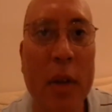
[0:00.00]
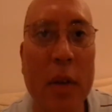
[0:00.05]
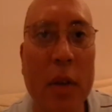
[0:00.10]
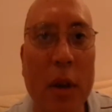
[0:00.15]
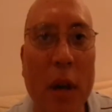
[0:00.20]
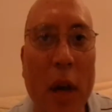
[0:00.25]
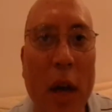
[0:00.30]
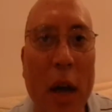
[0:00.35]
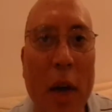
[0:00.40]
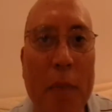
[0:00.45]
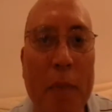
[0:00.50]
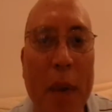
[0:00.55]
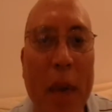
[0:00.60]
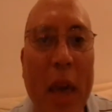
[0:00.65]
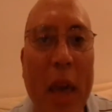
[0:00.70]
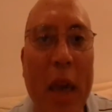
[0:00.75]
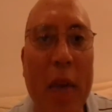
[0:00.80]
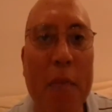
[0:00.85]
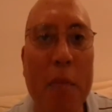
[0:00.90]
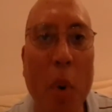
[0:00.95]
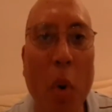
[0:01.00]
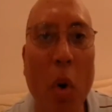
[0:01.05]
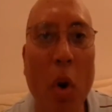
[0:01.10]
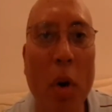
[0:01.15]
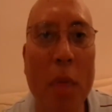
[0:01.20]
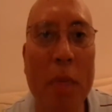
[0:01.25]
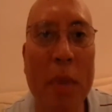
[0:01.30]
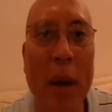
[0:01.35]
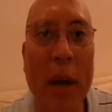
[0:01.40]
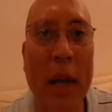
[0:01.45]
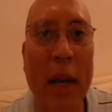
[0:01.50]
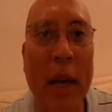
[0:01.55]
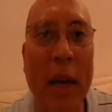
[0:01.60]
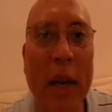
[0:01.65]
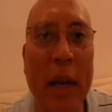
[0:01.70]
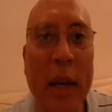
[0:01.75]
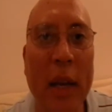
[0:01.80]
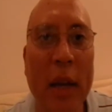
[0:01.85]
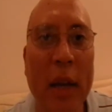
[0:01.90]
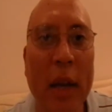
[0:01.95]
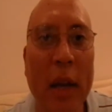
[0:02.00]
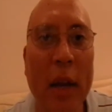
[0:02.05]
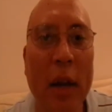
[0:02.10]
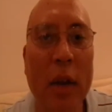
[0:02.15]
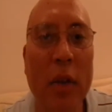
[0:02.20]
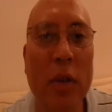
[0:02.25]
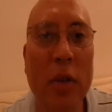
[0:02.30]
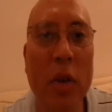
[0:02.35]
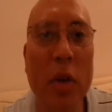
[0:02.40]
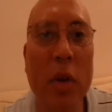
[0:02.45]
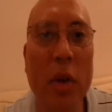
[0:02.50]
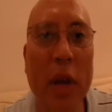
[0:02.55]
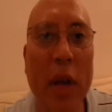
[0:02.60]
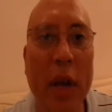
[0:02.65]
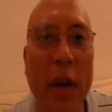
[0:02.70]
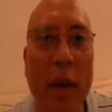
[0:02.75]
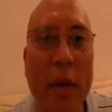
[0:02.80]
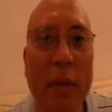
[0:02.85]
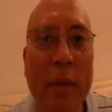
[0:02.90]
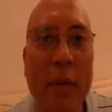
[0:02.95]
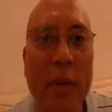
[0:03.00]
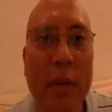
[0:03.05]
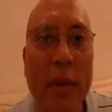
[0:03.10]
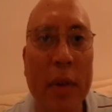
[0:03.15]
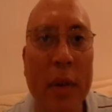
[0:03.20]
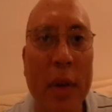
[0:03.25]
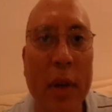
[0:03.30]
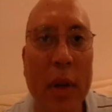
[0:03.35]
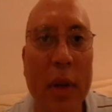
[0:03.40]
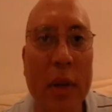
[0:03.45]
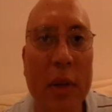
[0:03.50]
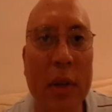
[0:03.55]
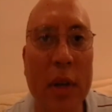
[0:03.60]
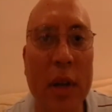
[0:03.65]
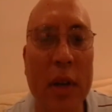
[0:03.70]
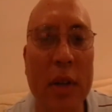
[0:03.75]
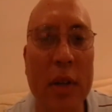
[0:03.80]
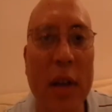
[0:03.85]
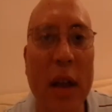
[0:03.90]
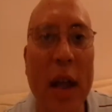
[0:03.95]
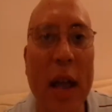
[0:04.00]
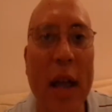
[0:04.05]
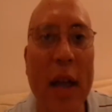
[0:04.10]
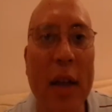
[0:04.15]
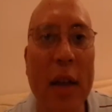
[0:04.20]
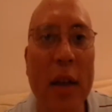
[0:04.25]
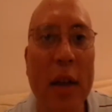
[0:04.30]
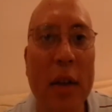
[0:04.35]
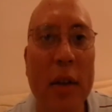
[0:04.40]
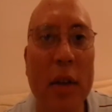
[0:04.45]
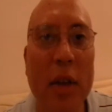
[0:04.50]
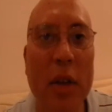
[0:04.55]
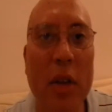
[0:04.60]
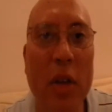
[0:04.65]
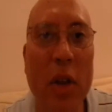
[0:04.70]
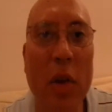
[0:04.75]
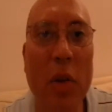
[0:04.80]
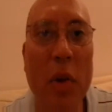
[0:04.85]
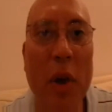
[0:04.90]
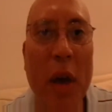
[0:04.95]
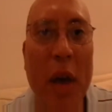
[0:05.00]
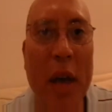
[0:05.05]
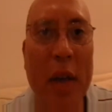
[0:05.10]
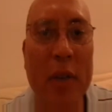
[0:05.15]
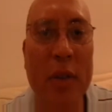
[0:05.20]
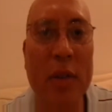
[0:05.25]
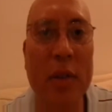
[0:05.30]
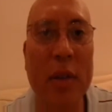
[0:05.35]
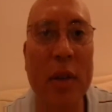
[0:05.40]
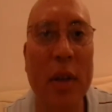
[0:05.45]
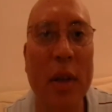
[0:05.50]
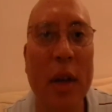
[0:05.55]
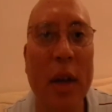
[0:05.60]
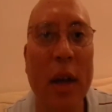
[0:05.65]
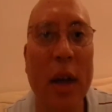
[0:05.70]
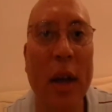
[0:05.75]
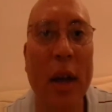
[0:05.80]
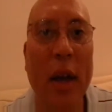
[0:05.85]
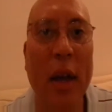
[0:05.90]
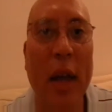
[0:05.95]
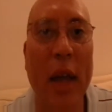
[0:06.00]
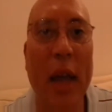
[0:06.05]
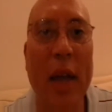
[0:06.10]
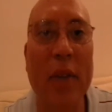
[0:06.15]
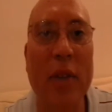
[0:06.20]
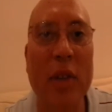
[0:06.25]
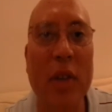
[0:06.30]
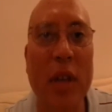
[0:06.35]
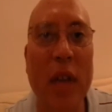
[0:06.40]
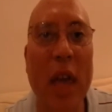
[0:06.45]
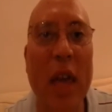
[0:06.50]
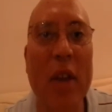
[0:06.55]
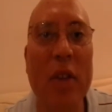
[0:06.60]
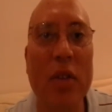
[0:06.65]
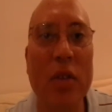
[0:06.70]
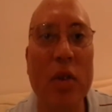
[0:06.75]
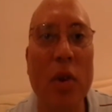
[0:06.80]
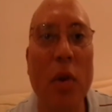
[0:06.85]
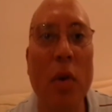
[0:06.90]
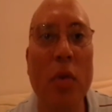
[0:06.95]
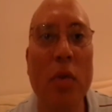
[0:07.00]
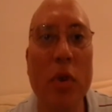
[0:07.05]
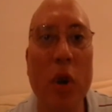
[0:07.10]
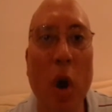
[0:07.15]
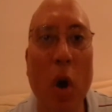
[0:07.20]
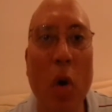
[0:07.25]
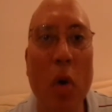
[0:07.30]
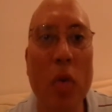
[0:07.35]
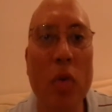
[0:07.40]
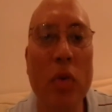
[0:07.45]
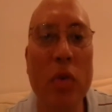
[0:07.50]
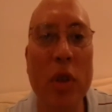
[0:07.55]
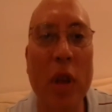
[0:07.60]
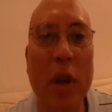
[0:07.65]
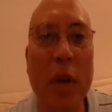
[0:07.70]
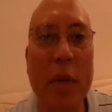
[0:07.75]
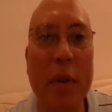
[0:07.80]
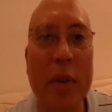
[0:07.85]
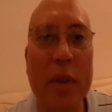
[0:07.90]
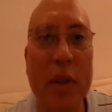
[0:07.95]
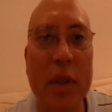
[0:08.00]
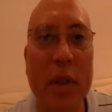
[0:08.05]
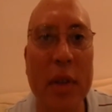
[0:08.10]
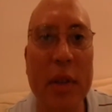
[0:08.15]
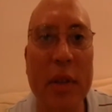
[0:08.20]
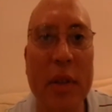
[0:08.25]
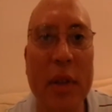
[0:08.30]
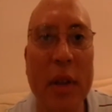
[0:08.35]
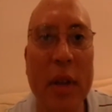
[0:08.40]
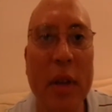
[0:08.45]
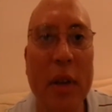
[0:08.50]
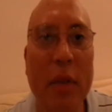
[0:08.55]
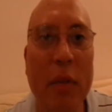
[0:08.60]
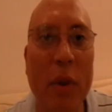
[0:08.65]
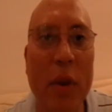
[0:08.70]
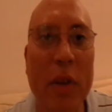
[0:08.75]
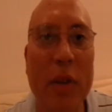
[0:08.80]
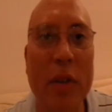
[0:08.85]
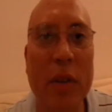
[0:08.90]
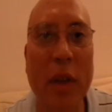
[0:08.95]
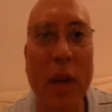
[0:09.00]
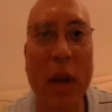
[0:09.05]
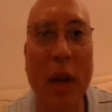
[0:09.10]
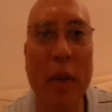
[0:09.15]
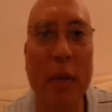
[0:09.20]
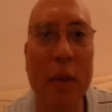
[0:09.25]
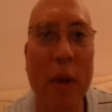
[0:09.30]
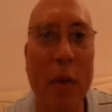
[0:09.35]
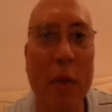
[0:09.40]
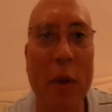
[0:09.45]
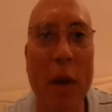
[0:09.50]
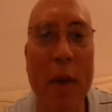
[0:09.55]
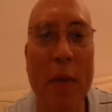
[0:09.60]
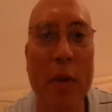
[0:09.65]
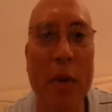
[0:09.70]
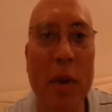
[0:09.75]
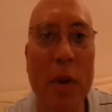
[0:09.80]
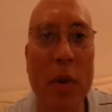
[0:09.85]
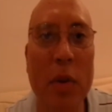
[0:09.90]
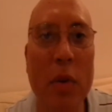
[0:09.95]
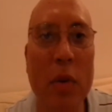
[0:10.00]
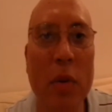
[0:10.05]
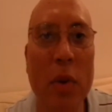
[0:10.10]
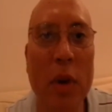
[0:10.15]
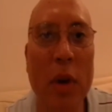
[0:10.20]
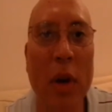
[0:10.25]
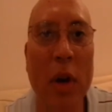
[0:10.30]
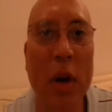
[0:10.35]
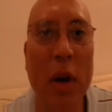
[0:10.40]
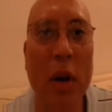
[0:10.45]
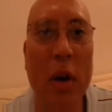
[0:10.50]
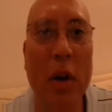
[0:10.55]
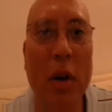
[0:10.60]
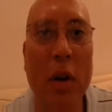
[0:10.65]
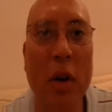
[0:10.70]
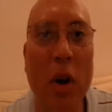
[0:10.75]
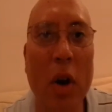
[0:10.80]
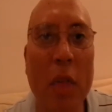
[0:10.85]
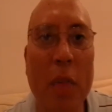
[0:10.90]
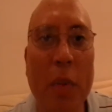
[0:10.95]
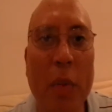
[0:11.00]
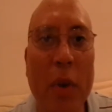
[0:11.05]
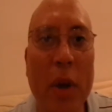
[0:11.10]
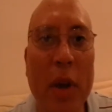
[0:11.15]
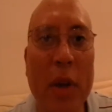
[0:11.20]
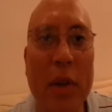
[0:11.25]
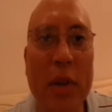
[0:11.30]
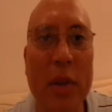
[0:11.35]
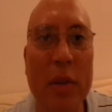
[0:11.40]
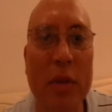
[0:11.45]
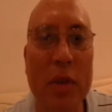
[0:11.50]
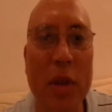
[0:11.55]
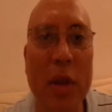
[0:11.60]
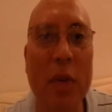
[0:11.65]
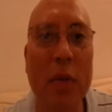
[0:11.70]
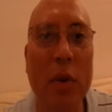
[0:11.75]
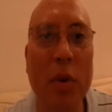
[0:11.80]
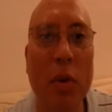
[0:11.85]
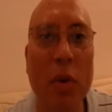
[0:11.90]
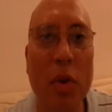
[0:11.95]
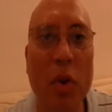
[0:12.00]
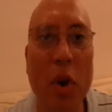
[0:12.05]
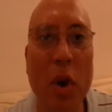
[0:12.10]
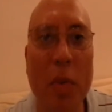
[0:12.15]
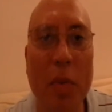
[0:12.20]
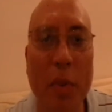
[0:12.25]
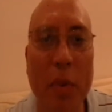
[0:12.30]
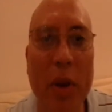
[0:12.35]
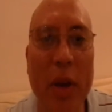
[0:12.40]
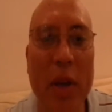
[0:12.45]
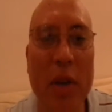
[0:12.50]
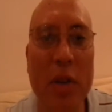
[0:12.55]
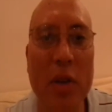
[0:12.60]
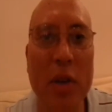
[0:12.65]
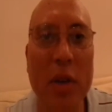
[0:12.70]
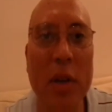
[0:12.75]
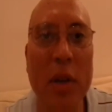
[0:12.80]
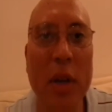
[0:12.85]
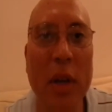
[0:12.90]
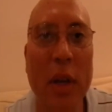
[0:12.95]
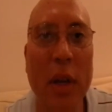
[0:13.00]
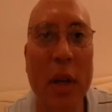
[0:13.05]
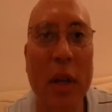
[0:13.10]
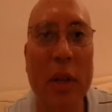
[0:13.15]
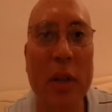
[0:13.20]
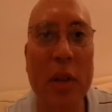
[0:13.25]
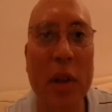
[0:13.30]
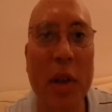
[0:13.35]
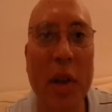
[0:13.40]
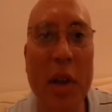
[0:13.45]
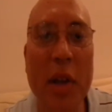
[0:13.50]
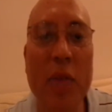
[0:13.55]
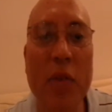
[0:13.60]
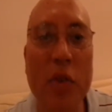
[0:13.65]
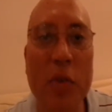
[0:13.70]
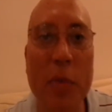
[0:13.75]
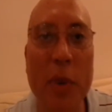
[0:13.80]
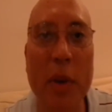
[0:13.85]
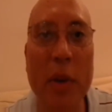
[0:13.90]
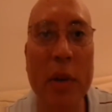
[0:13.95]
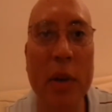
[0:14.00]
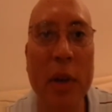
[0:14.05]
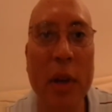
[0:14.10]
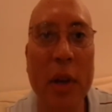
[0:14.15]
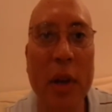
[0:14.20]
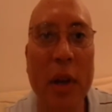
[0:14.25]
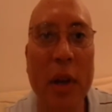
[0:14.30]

to pay more money to them. Just like the U.S. Educational Loan Services, which the Revenue Corporation, General Corporation, is the henchman.